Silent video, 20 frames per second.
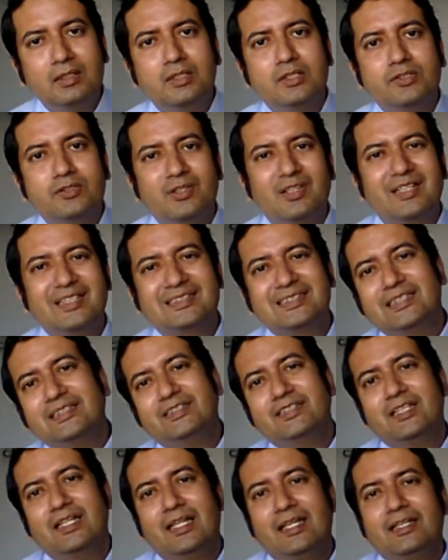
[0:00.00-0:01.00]
So
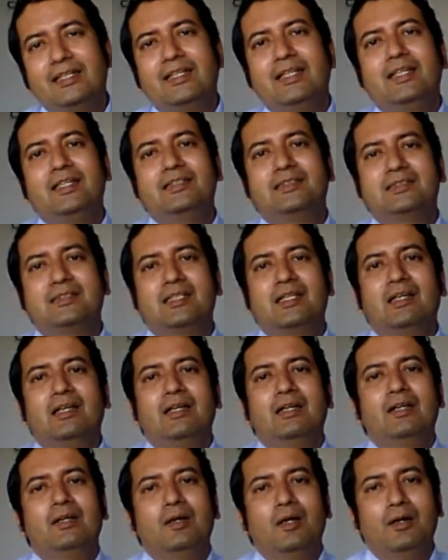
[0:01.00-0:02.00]
essentially these
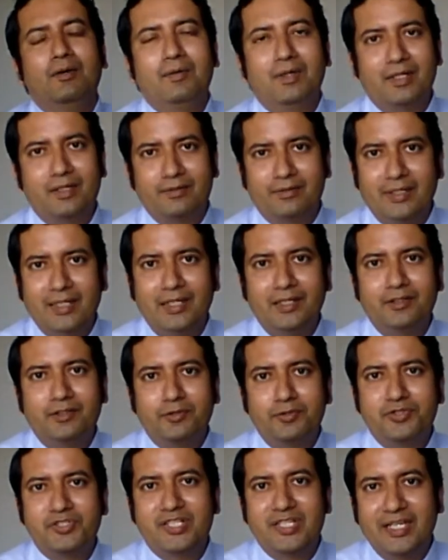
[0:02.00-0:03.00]
were trying
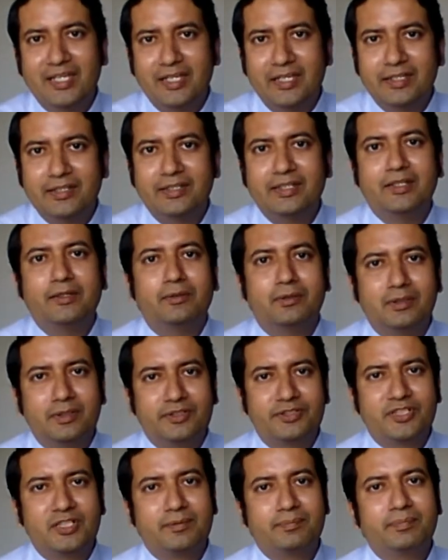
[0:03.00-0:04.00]
to share the
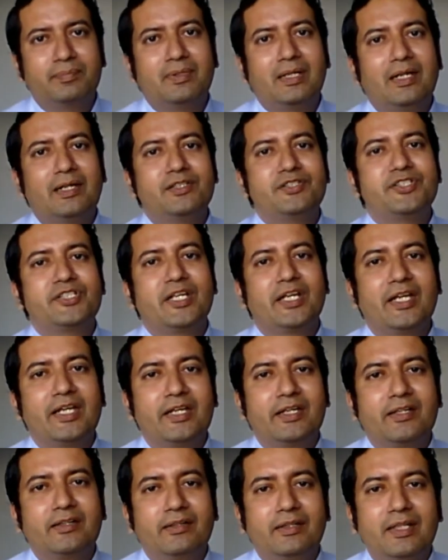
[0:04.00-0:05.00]
ownership and
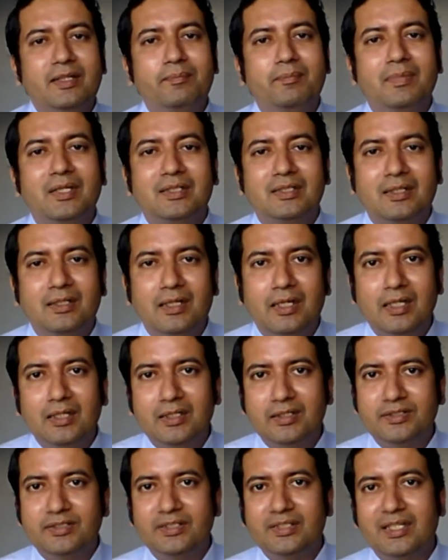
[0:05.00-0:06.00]
share the
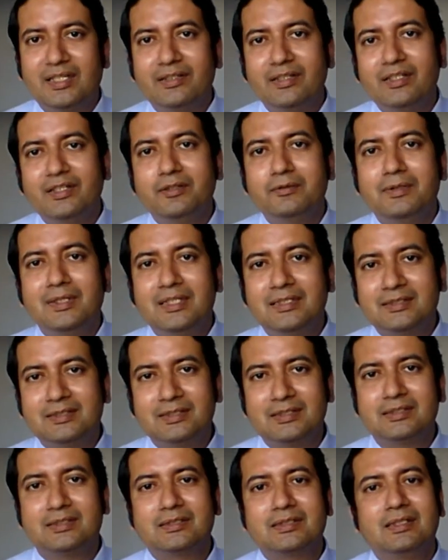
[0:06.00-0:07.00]
methodology and the
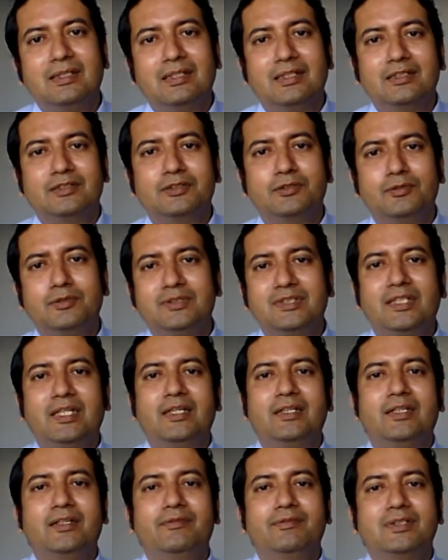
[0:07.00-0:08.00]
nuances
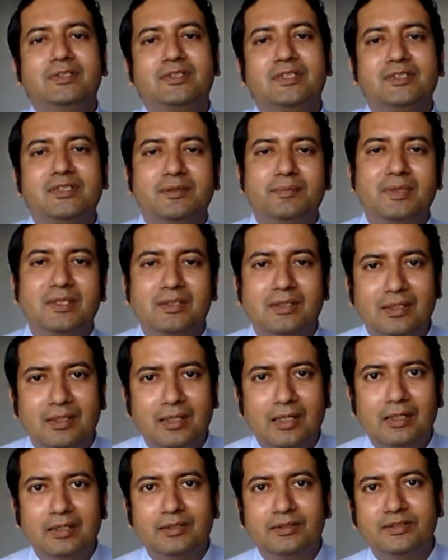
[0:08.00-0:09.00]
associated with such a
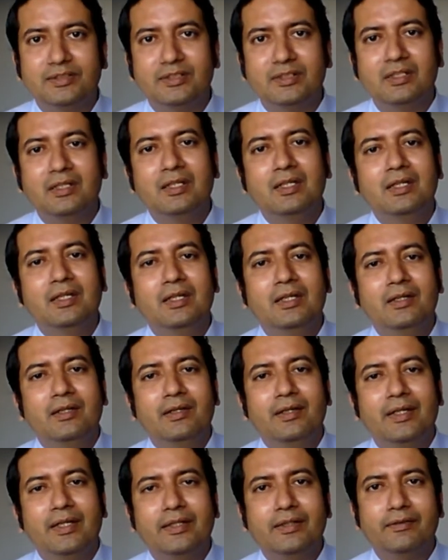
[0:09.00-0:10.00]
methodology
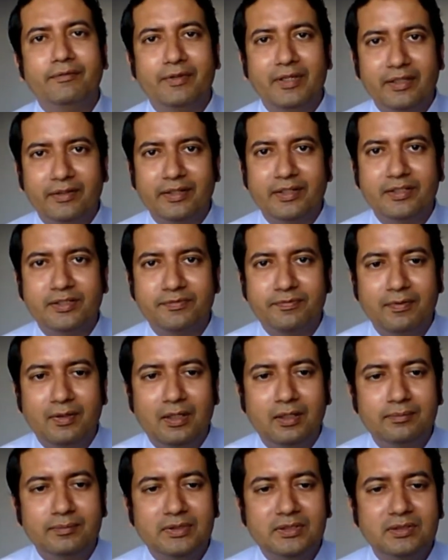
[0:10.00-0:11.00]
in various
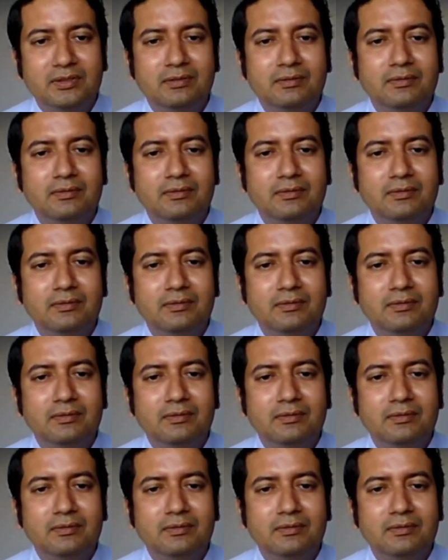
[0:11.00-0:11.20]
forms.